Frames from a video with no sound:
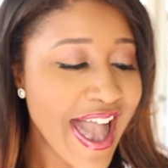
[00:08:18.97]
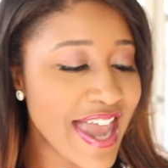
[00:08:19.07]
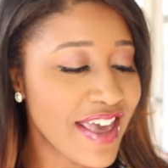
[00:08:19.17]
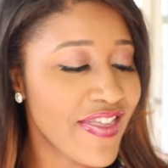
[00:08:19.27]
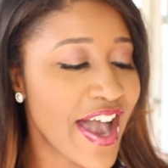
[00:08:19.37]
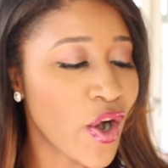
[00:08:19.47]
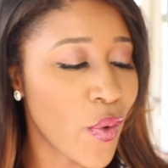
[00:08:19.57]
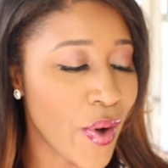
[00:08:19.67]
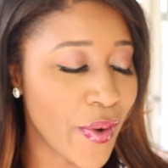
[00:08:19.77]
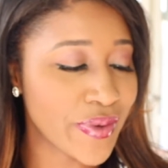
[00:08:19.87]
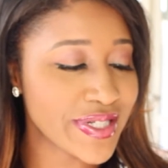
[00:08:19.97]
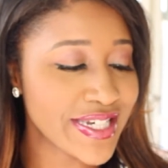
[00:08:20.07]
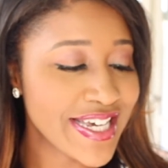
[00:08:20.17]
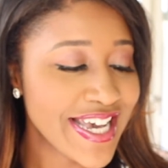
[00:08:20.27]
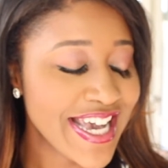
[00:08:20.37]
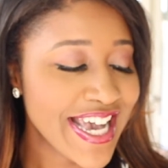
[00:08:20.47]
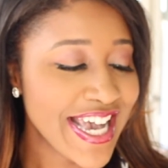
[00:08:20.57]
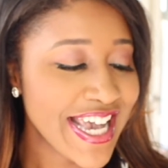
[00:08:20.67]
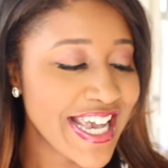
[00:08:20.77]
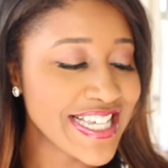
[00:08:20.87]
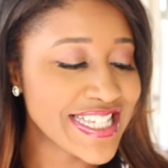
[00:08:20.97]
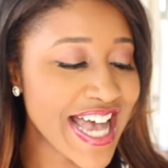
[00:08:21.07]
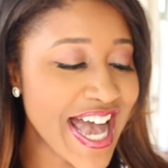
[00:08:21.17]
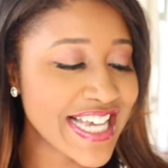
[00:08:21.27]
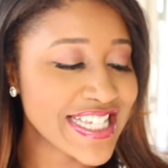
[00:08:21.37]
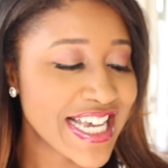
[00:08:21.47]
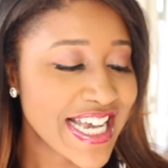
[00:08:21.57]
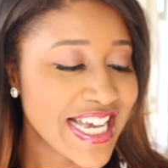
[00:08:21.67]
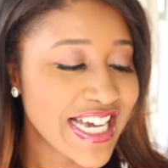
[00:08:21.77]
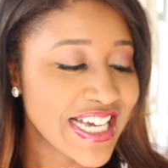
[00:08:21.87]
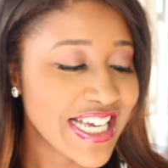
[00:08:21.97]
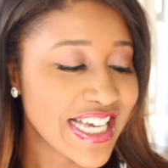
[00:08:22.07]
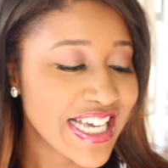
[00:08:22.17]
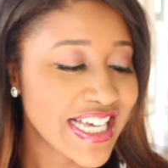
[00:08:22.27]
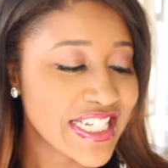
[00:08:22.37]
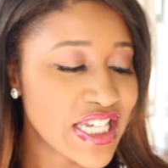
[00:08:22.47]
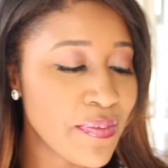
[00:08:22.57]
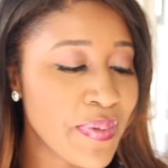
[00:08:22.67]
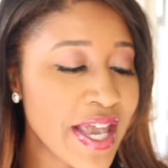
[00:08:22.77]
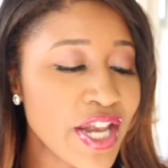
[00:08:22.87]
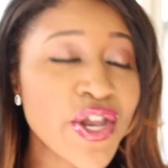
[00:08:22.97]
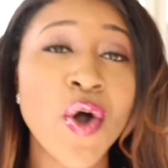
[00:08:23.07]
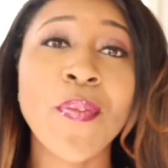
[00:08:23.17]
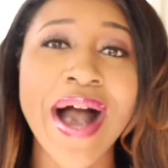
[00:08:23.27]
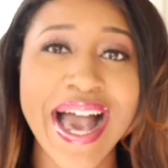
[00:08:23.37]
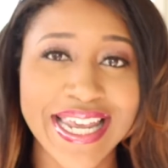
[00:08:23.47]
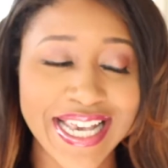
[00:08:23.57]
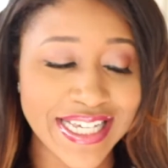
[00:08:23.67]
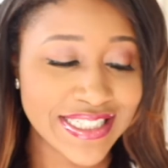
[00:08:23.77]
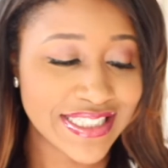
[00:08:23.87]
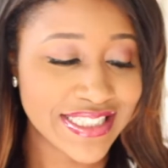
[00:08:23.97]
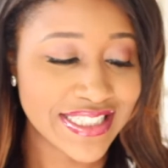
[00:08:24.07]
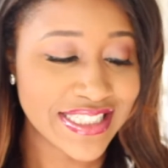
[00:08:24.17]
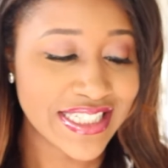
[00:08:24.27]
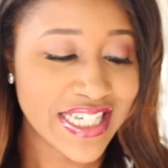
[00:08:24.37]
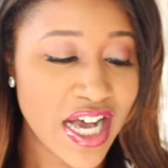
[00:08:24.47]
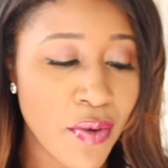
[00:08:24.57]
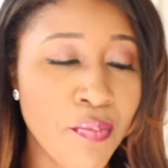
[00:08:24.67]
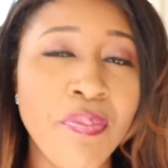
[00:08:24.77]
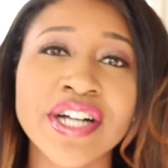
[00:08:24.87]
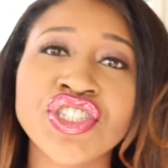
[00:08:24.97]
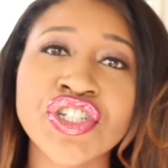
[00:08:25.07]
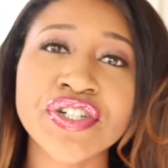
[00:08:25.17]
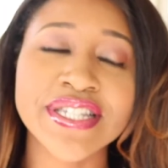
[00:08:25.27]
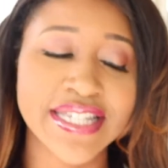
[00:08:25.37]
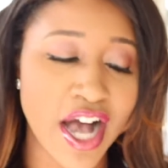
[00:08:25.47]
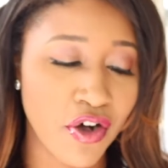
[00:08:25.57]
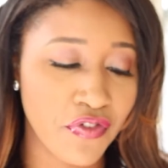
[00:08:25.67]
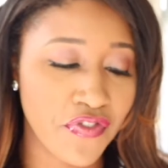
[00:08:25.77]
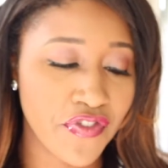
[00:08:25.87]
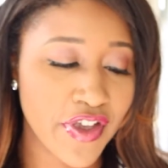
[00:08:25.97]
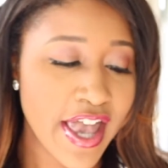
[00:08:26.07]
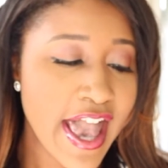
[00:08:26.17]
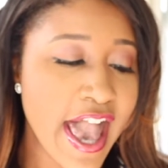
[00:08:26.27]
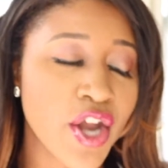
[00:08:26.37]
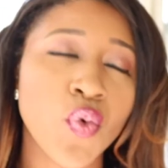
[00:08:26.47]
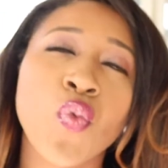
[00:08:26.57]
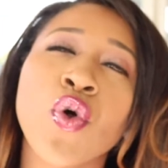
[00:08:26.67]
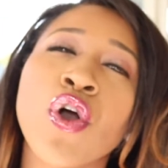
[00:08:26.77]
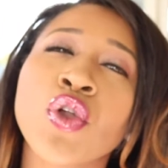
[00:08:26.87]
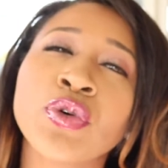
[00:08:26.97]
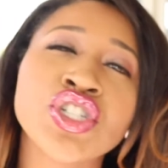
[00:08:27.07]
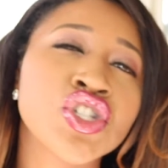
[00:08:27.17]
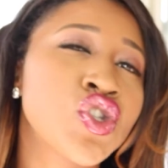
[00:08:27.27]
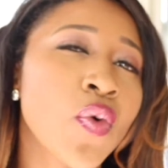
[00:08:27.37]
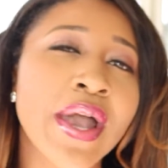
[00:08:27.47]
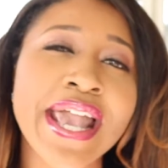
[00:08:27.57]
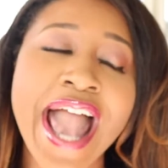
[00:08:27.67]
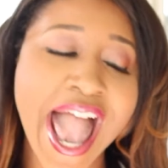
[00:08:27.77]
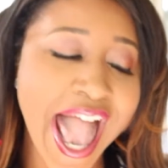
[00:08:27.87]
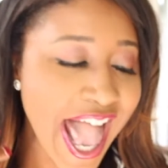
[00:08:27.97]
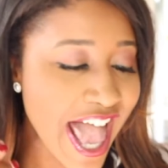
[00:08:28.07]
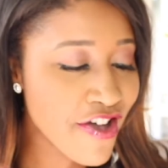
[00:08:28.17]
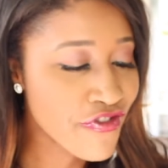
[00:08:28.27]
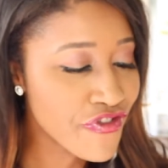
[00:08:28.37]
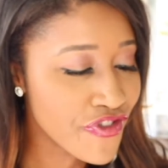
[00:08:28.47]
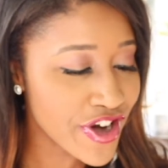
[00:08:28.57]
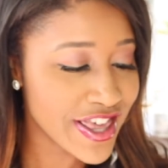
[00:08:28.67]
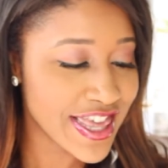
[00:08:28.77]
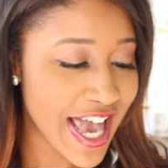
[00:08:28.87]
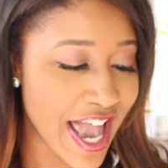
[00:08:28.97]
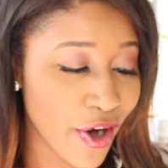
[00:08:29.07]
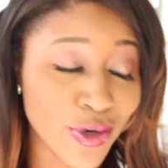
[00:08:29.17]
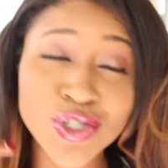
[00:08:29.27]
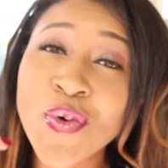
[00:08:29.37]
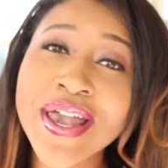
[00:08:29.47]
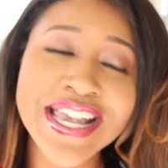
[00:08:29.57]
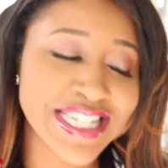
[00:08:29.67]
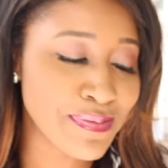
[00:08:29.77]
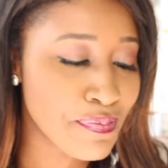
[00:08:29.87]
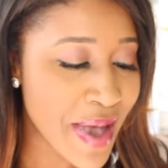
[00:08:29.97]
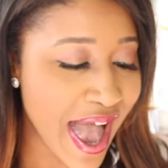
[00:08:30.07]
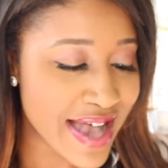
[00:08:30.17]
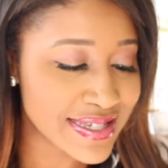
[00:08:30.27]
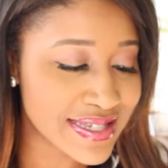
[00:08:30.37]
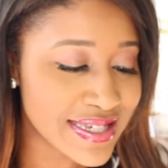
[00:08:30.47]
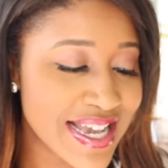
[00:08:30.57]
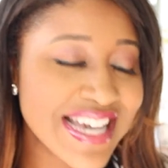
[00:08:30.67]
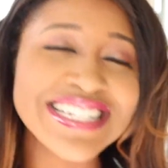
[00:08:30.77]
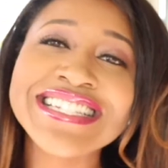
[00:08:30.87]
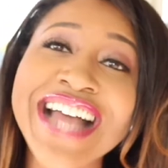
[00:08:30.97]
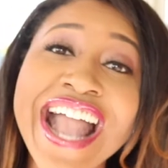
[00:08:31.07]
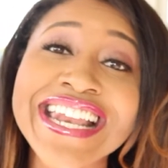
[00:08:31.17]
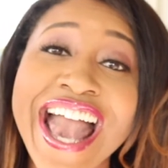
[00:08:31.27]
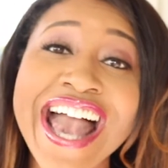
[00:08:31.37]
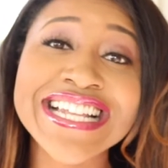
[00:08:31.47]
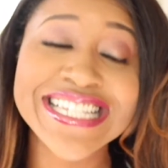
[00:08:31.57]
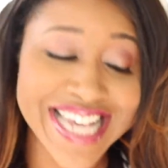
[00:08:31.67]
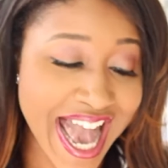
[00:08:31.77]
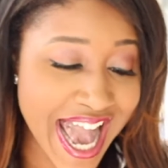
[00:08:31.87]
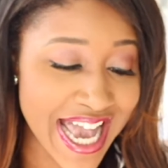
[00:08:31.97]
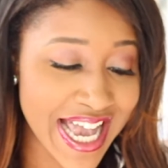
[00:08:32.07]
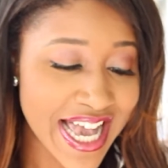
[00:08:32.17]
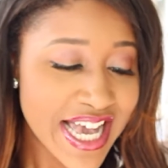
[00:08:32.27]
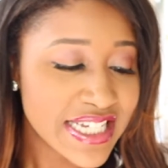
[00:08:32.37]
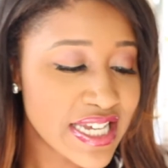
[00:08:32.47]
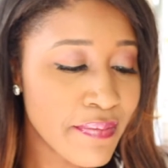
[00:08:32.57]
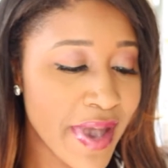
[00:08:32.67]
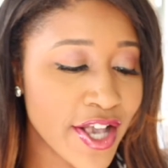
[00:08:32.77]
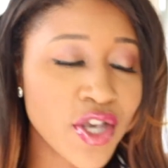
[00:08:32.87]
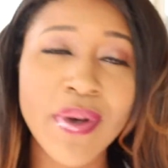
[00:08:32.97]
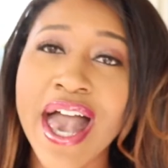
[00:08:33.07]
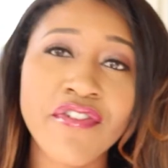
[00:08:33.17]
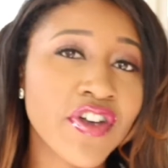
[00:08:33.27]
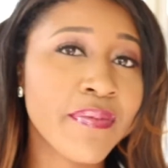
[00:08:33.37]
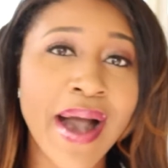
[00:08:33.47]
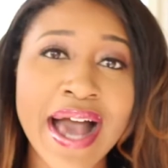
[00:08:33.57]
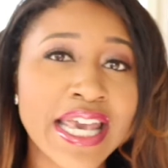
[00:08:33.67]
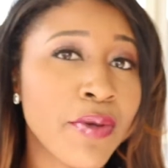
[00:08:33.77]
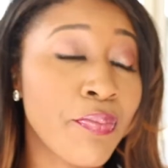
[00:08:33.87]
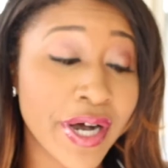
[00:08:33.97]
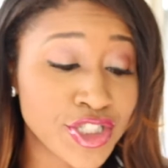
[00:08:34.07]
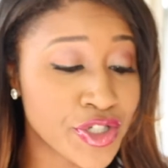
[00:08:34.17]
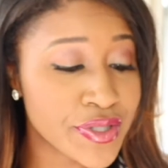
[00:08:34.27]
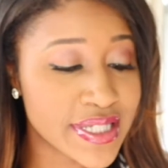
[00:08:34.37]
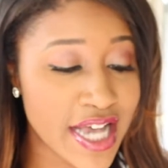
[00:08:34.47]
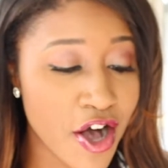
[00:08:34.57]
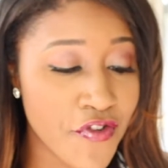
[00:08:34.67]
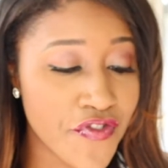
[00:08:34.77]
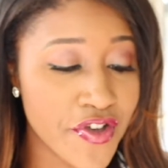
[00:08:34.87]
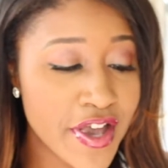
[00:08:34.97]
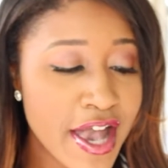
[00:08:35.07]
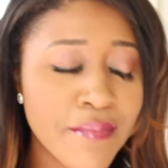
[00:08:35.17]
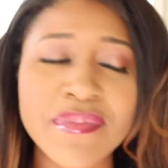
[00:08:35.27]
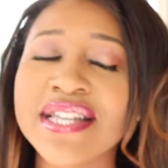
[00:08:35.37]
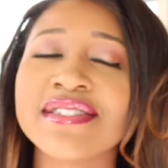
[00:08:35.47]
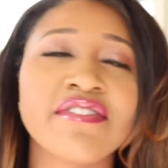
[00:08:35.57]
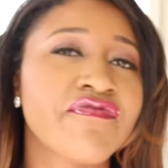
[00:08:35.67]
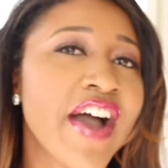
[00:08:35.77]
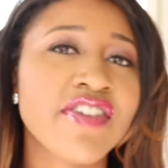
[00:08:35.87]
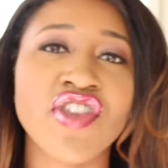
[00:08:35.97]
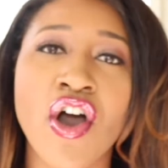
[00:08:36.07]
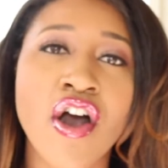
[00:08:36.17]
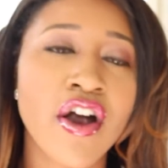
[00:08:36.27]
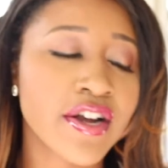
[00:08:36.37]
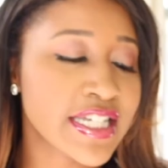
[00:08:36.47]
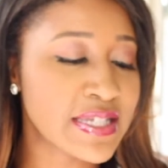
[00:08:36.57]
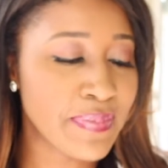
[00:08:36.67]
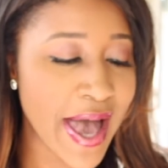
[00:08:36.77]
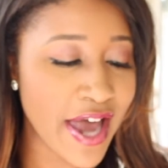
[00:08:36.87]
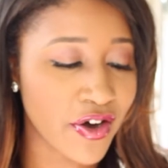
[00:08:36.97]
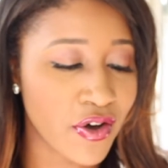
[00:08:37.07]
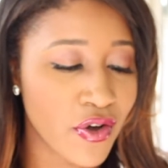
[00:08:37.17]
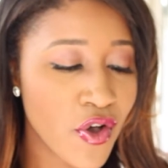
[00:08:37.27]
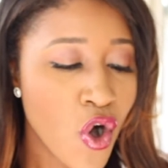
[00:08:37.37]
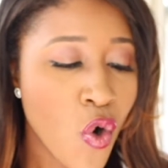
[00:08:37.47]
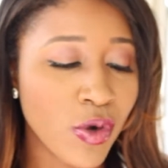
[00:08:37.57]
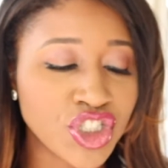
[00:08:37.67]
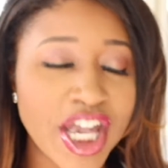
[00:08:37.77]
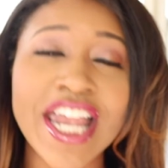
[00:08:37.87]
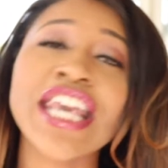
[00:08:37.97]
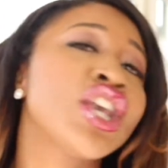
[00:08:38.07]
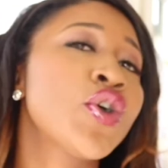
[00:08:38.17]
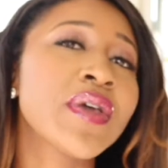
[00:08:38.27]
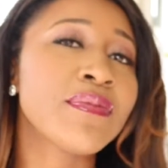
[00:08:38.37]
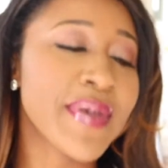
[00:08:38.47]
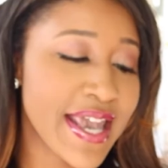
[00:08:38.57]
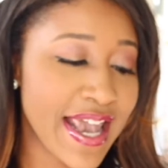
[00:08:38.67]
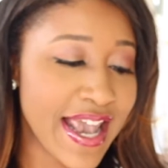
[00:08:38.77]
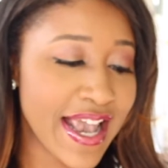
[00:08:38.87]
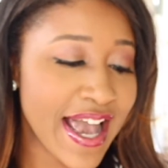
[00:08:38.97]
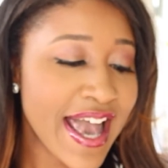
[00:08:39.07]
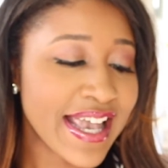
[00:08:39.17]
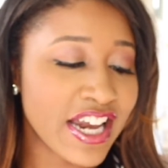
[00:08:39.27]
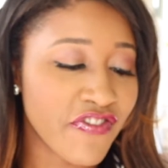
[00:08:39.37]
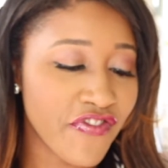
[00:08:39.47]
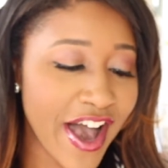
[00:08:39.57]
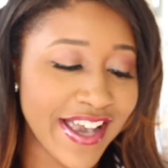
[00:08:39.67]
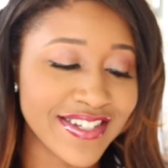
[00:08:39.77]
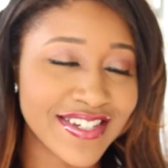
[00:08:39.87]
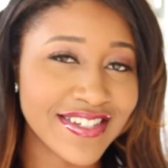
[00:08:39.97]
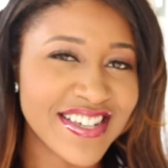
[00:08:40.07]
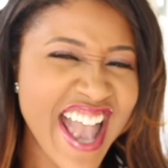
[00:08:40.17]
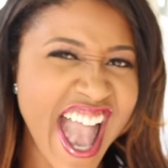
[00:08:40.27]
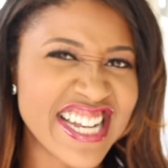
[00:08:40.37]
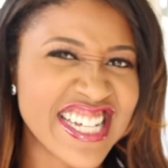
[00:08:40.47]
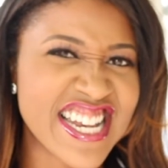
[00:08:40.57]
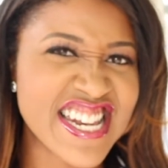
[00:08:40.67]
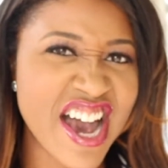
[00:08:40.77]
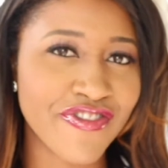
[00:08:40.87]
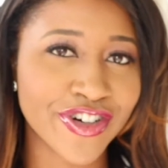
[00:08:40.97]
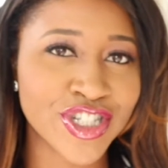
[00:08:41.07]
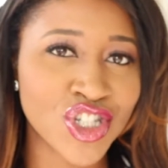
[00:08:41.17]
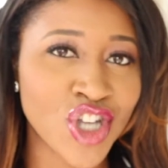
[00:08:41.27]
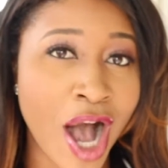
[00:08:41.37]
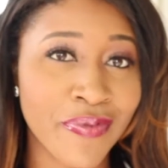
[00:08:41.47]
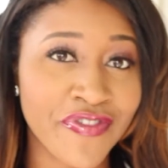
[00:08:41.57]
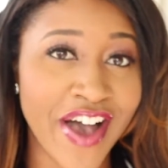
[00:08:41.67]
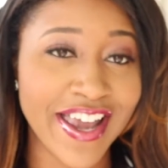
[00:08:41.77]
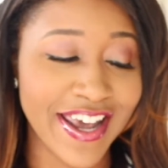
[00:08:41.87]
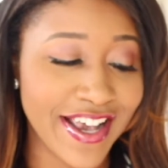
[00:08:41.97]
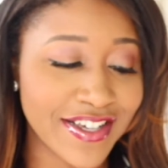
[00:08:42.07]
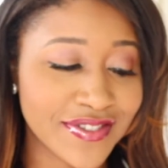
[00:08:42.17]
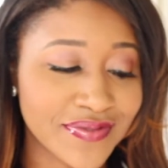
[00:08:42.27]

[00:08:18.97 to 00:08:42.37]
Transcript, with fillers: And in that quote, he says, to be nobody but yourself in a world which is doing everything or doing its best night and day to make you everybody but yourself means to fight the hardest battle which any human being can fight, and to never stop fighting.